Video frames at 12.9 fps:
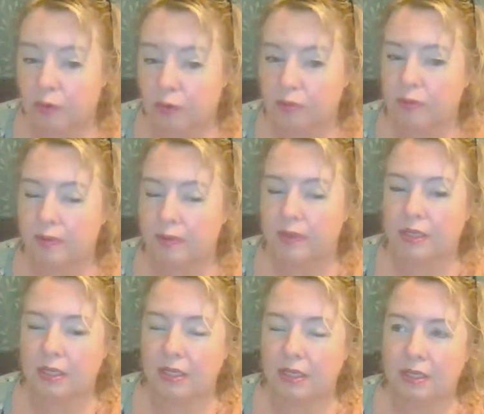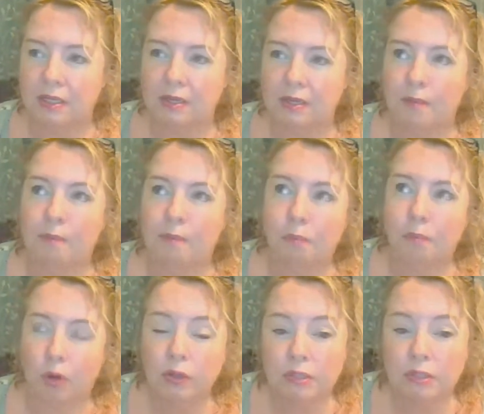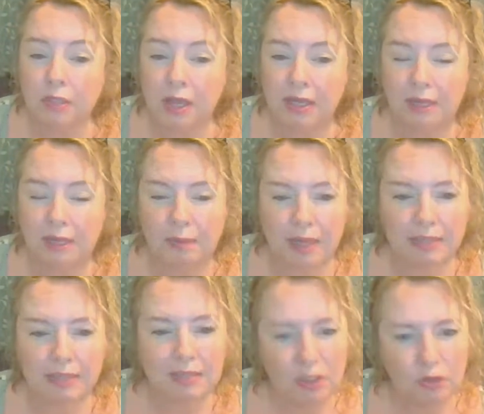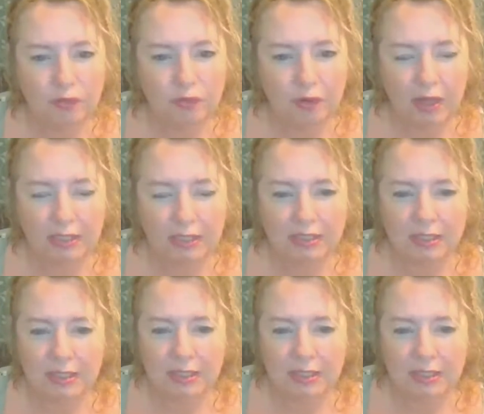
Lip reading: world is probably the most likely place that you'll find